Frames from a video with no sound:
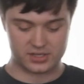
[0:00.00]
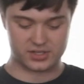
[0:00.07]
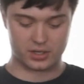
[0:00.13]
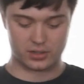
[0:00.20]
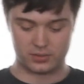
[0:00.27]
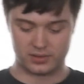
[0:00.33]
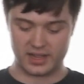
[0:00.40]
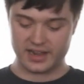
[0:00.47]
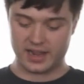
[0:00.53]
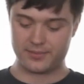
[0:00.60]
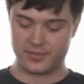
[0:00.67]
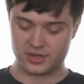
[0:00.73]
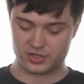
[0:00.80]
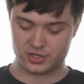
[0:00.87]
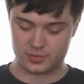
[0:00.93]
So like I
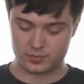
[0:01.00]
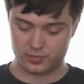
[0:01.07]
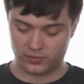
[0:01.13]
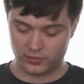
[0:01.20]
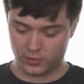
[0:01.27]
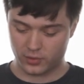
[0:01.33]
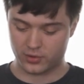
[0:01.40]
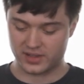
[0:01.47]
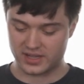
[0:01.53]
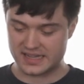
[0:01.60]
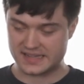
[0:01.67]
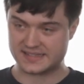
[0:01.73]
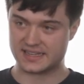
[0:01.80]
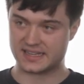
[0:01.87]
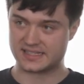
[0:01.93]
mentioned before, the
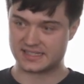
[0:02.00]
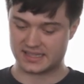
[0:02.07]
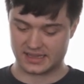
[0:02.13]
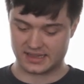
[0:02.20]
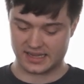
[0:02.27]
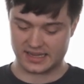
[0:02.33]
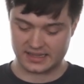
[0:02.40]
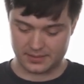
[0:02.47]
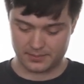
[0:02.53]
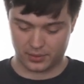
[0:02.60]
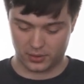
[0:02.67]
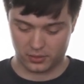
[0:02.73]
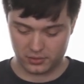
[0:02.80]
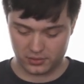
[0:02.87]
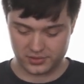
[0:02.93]
heatsink is the thing that
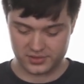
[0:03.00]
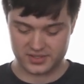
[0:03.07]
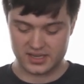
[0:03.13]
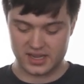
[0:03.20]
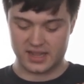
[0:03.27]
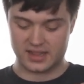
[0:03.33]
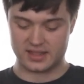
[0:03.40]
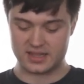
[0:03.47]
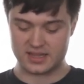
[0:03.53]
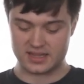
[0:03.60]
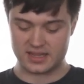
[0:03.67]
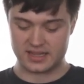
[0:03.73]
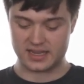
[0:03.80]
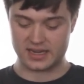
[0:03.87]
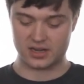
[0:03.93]
pulls
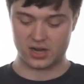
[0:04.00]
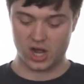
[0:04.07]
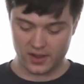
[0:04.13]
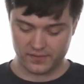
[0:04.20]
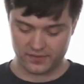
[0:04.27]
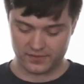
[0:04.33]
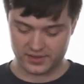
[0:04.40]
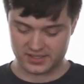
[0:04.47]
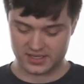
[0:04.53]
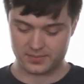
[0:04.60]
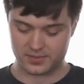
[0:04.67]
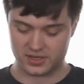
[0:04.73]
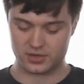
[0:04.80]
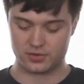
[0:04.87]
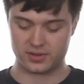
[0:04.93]
the heat off of the
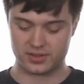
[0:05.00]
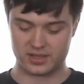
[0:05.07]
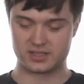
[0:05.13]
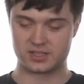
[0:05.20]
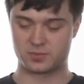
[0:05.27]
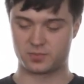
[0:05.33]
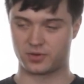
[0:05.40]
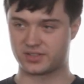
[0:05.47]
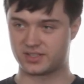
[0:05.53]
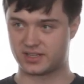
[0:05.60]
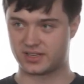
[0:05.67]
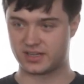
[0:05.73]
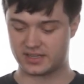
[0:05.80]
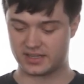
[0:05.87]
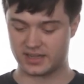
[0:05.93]
CPU and then disperses it into